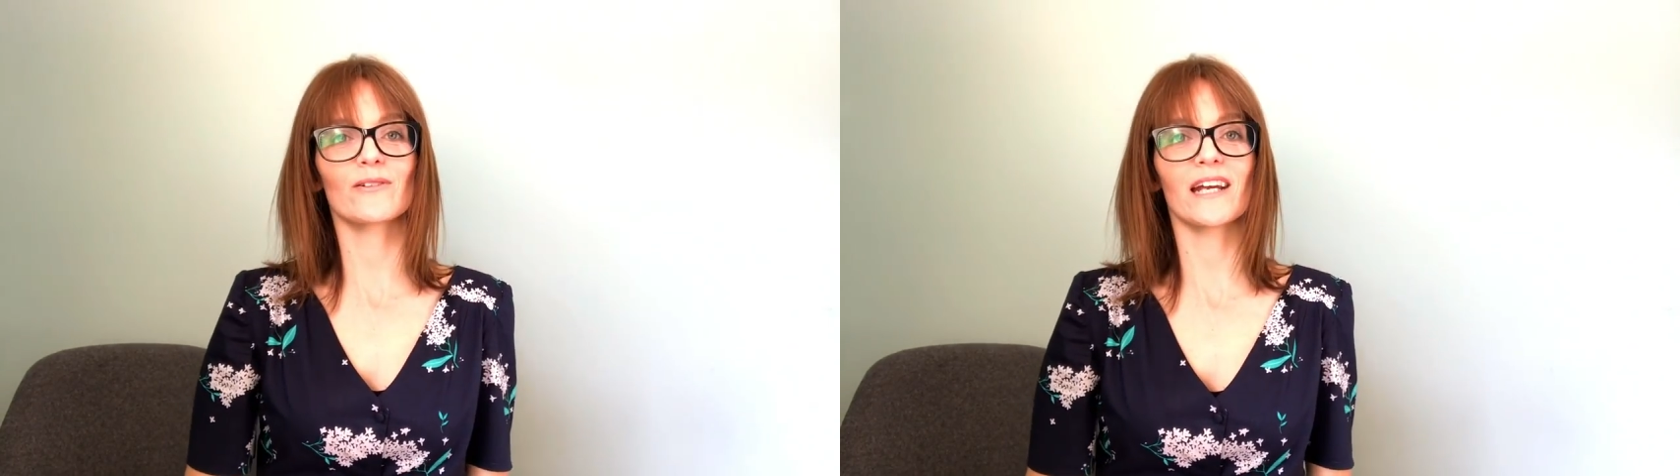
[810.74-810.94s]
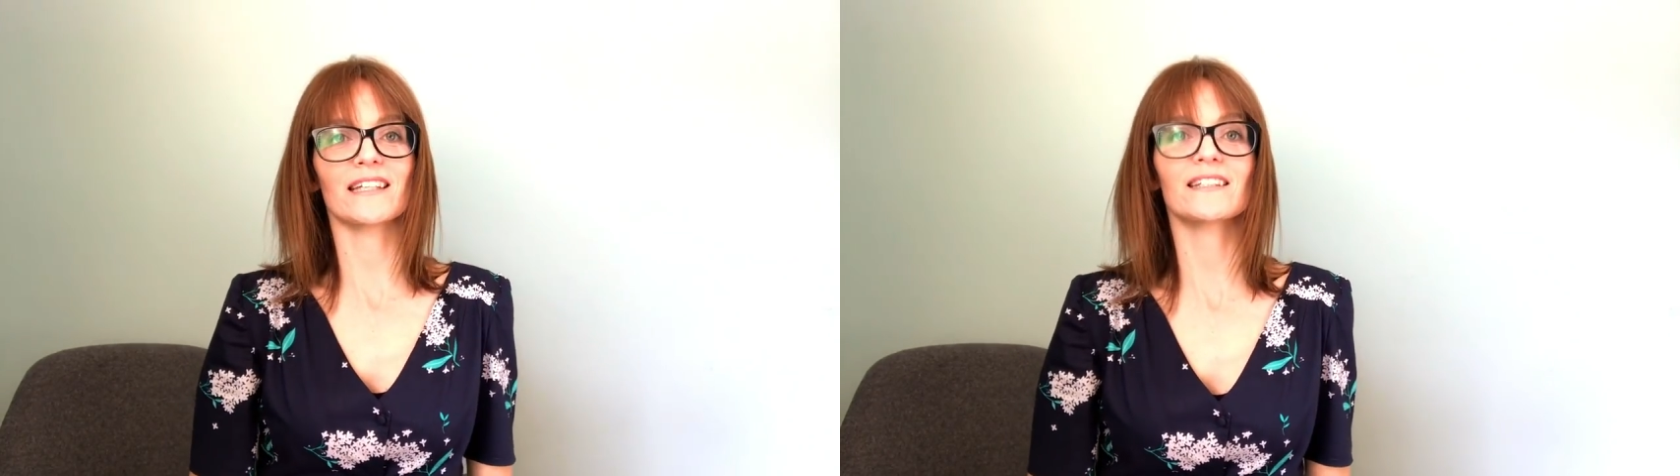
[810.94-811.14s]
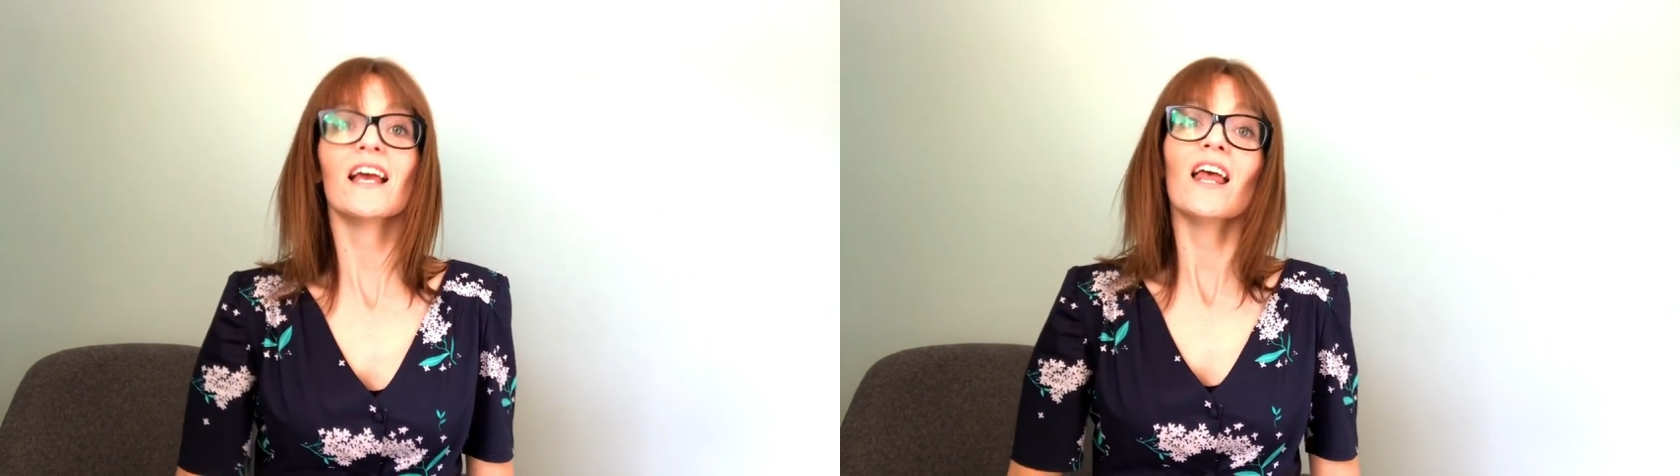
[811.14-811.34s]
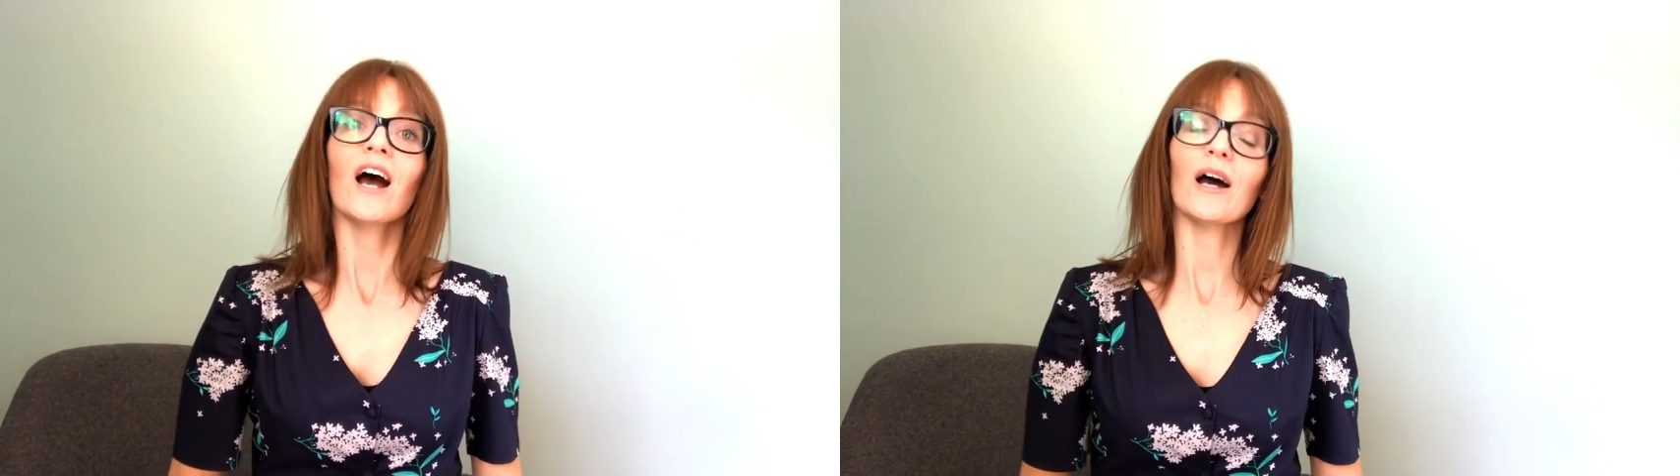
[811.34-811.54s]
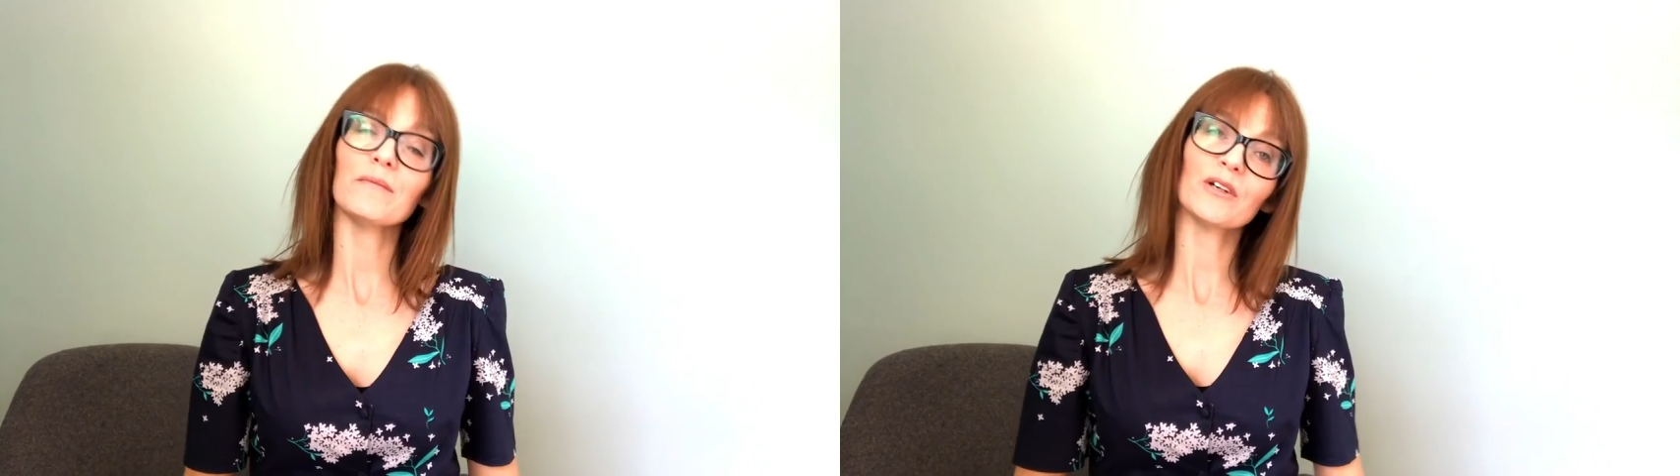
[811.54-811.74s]
dress.
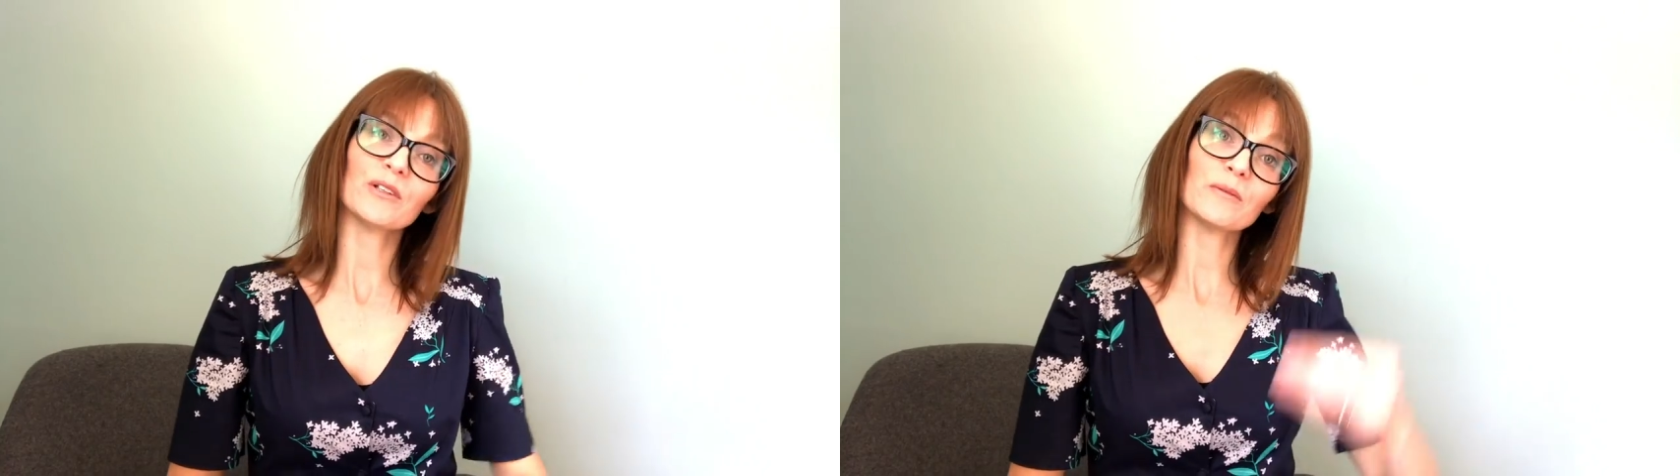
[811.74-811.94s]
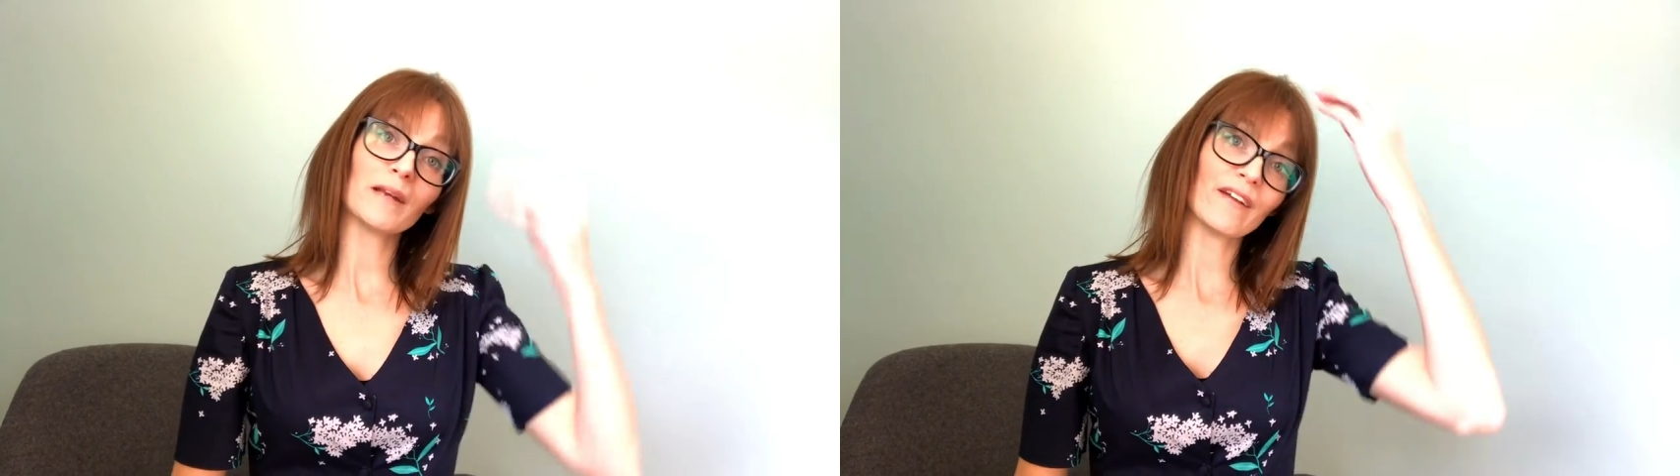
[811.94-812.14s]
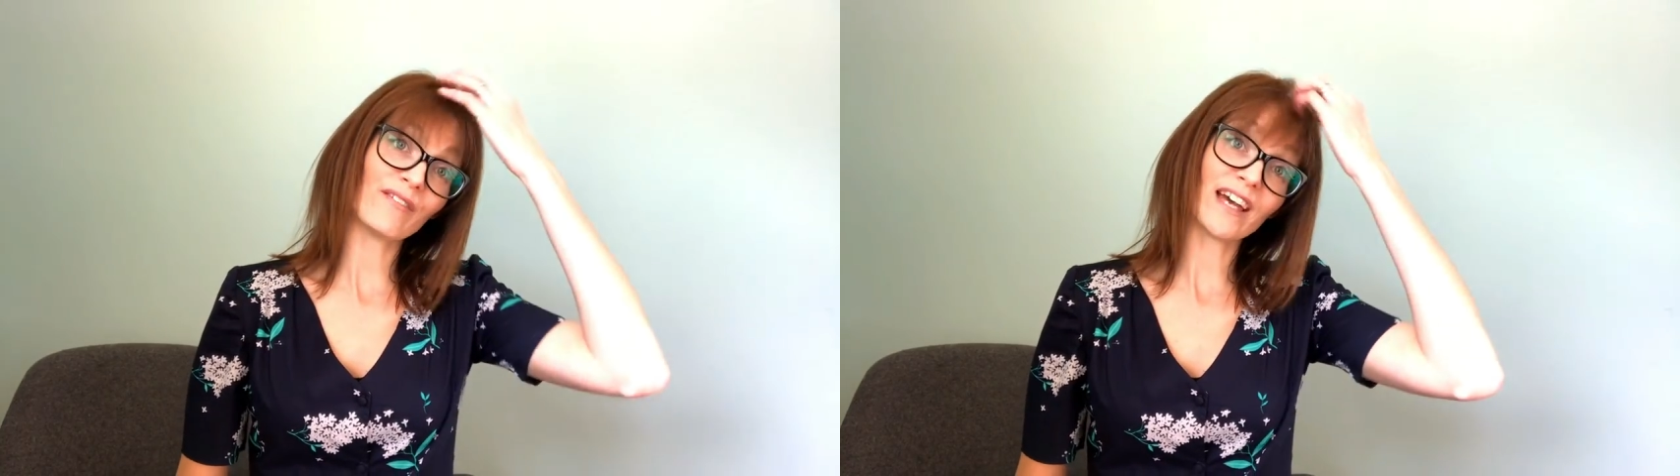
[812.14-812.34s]
I'm not normally a